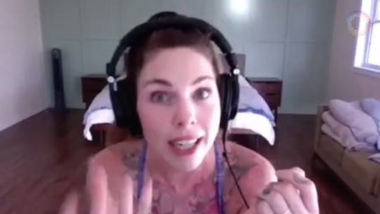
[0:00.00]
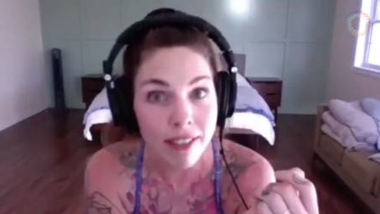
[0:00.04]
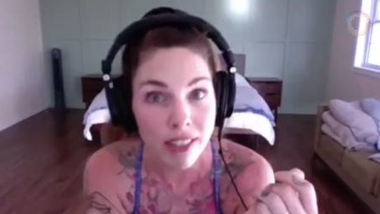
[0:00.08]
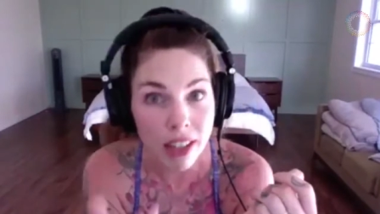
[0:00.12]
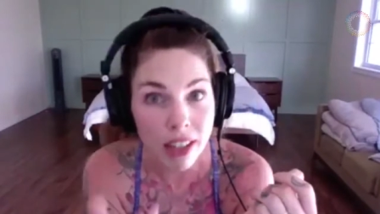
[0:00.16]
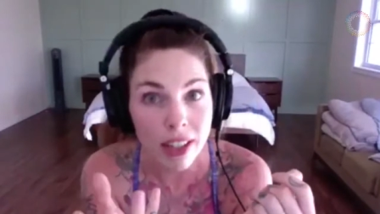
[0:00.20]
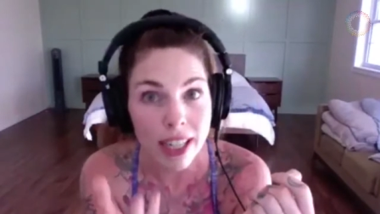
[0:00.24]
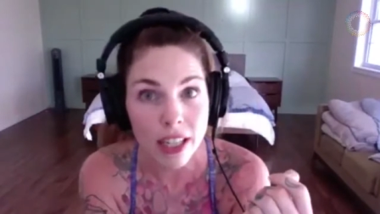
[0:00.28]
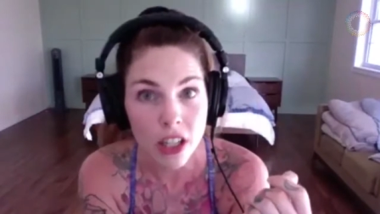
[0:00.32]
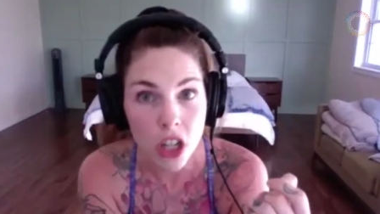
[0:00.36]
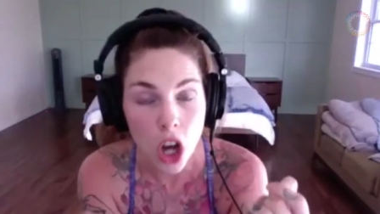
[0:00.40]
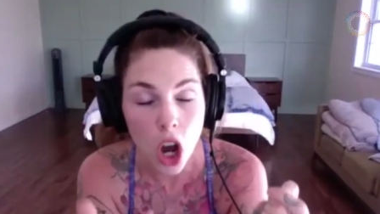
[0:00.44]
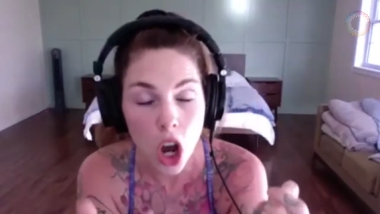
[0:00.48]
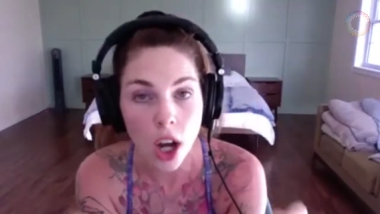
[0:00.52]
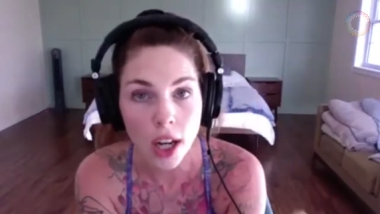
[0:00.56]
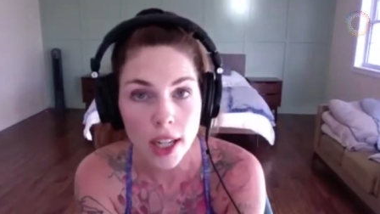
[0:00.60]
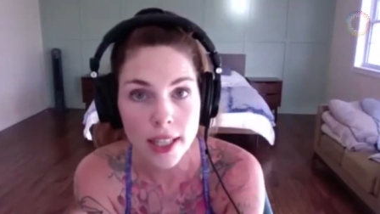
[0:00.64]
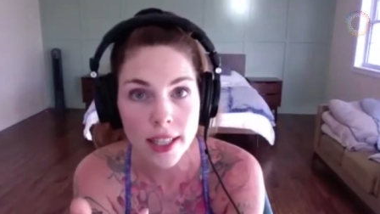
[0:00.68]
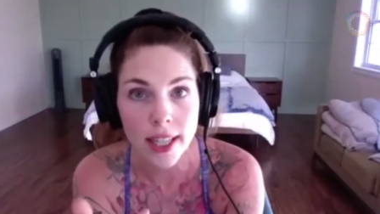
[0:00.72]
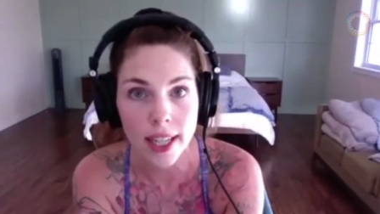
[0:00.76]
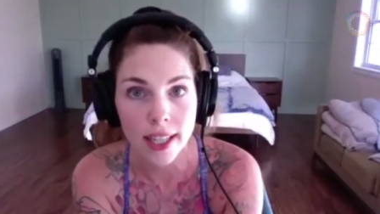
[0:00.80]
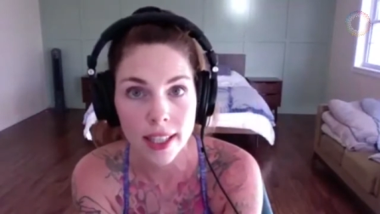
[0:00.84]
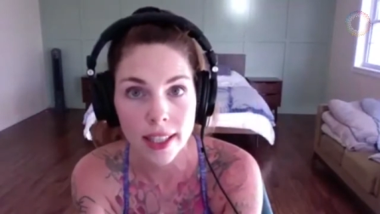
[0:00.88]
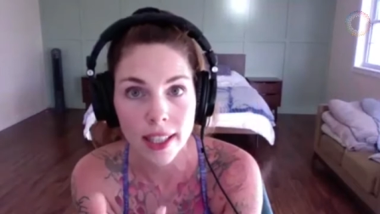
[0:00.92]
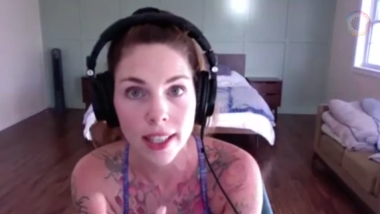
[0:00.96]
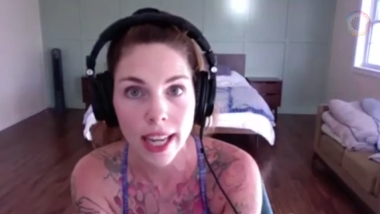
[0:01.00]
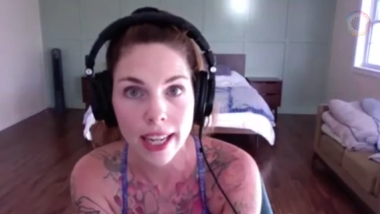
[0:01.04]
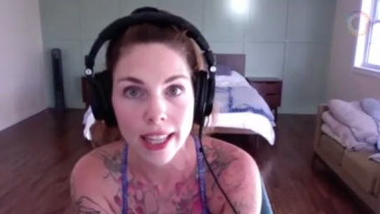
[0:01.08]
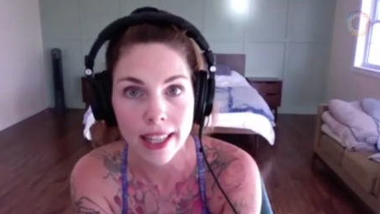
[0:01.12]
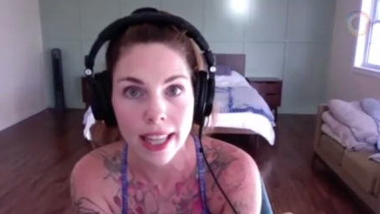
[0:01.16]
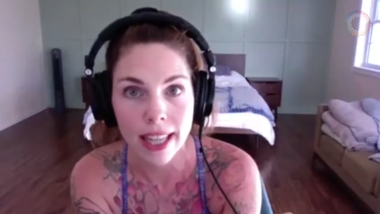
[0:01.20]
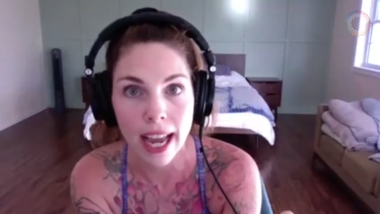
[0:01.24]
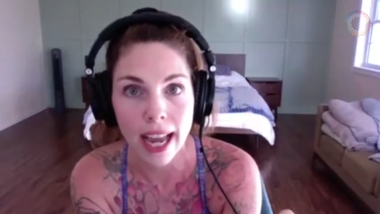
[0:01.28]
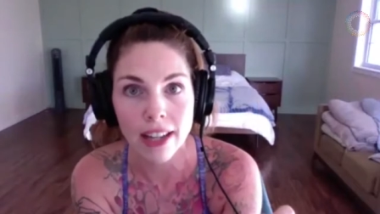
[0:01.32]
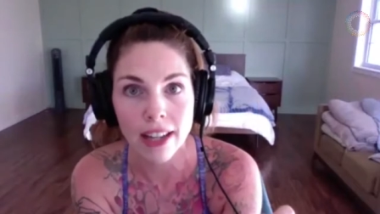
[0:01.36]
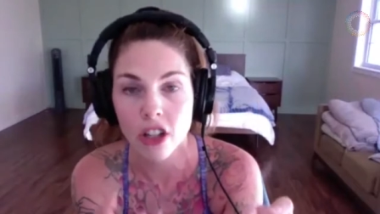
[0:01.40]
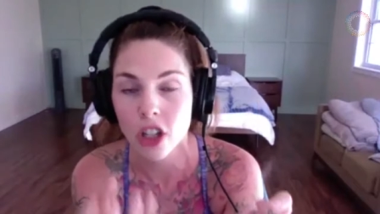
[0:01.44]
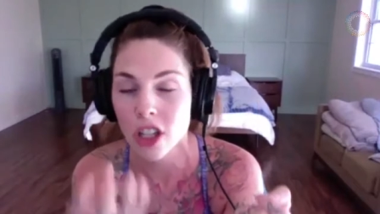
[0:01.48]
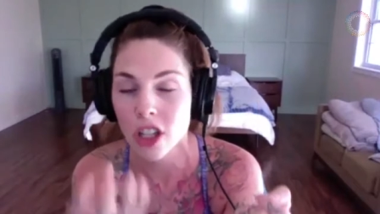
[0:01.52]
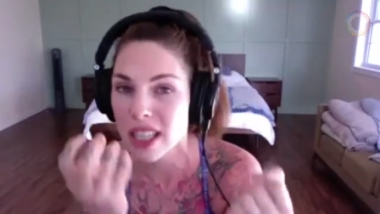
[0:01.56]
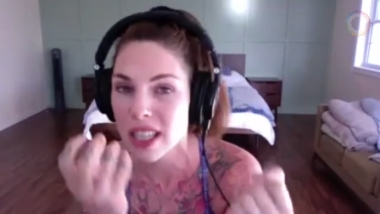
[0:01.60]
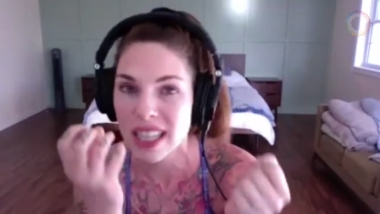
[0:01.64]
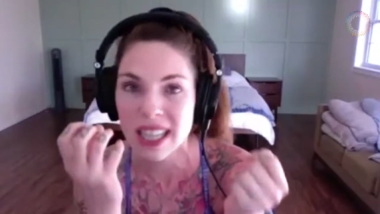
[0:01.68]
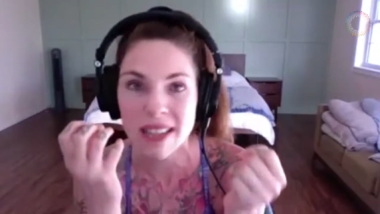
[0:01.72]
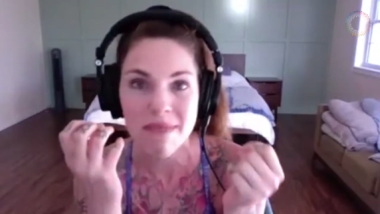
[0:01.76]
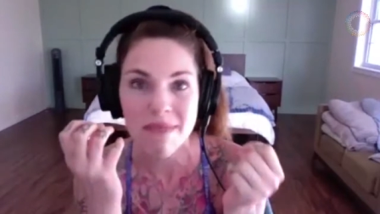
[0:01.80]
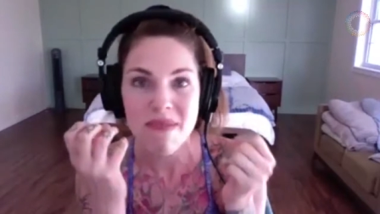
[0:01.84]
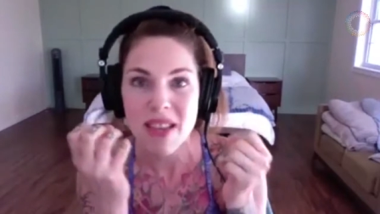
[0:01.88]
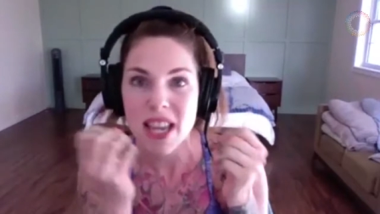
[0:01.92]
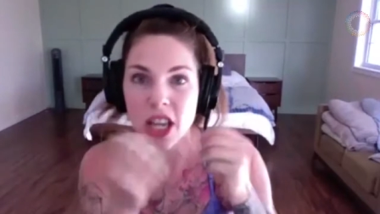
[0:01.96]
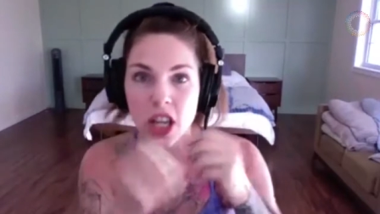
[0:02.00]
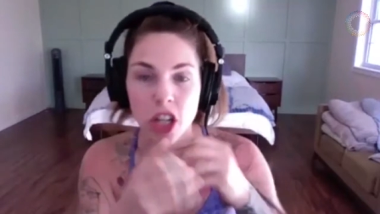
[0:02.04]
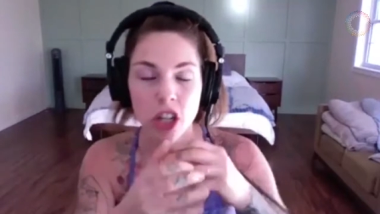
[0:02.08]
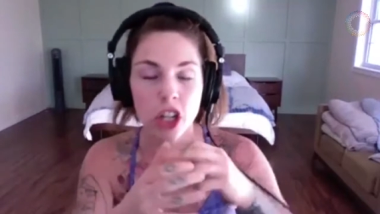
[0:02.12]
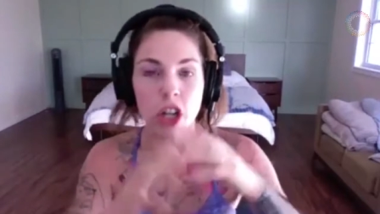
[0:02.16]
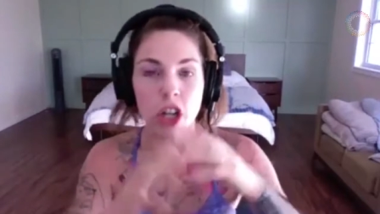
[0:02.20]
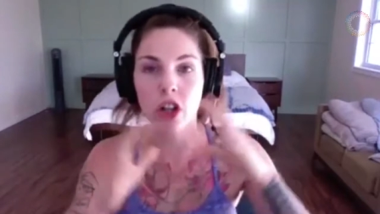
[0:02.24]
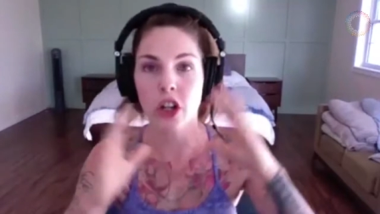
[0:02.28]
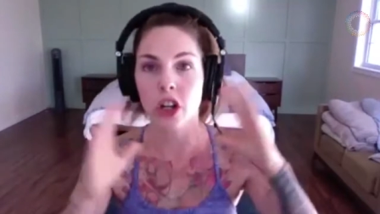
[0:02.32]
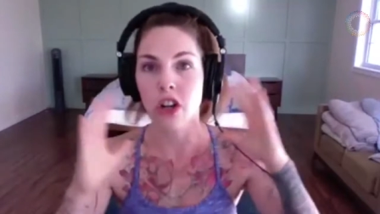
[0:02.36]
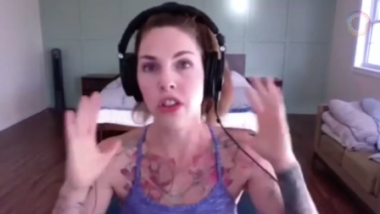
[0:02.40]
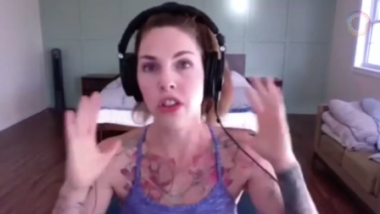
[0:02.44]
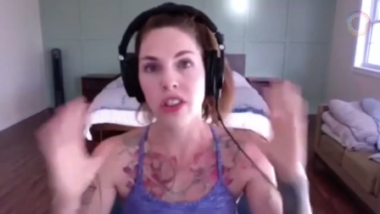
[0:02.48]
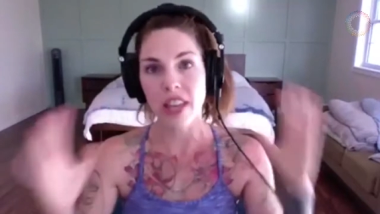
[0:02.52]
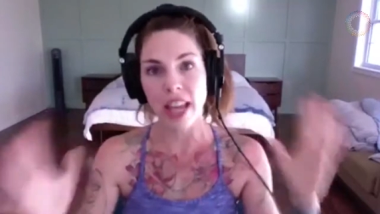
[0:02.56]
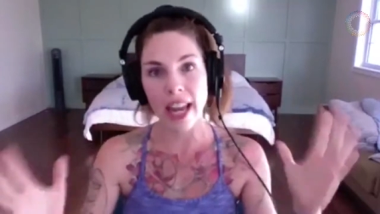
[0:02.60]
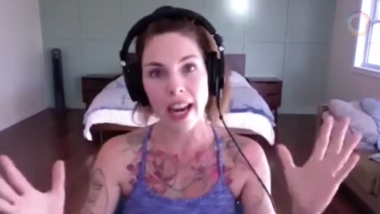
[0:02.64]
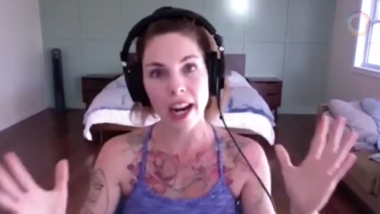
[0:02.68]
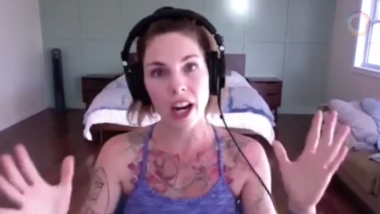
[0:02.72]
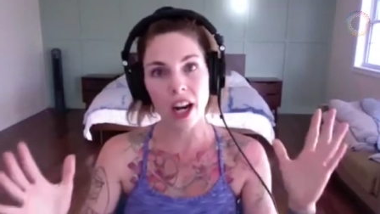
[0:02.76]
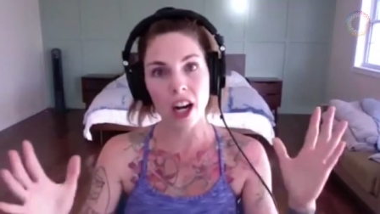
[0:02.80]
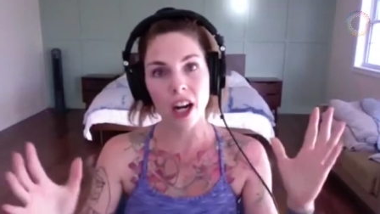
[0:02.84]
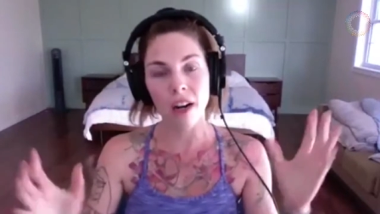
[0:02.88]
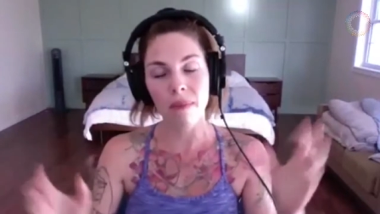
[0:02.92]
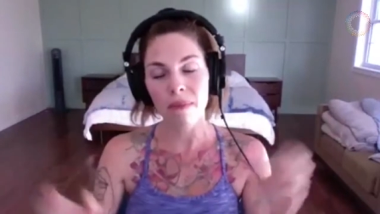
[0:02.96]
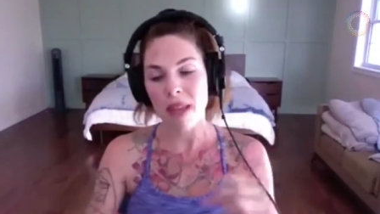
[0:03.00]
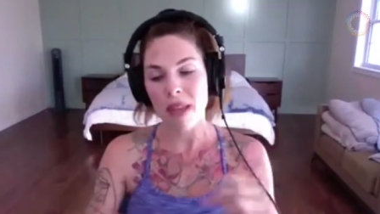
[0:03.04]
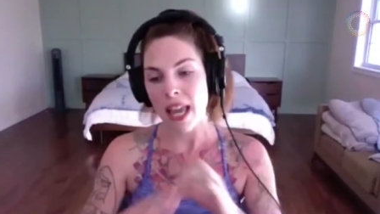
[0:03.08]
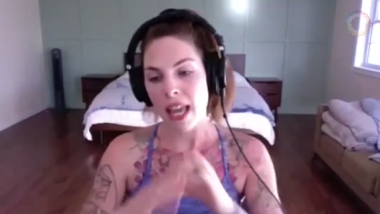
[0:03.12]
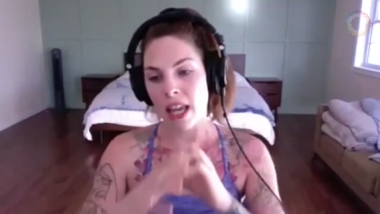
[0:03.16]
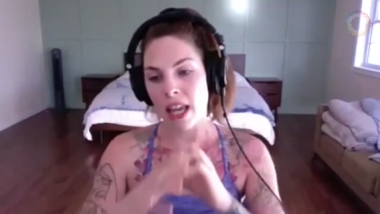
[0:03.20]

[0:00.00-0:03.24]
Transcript: very toxic like that. Just, you're there,